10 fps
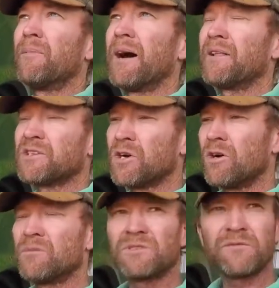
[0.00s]

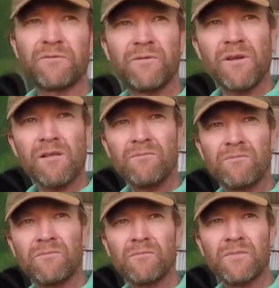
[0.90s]
Specific
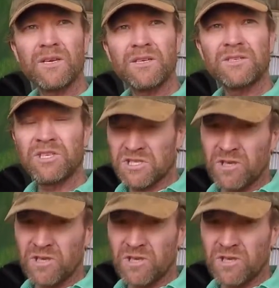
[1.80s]
nozzles only?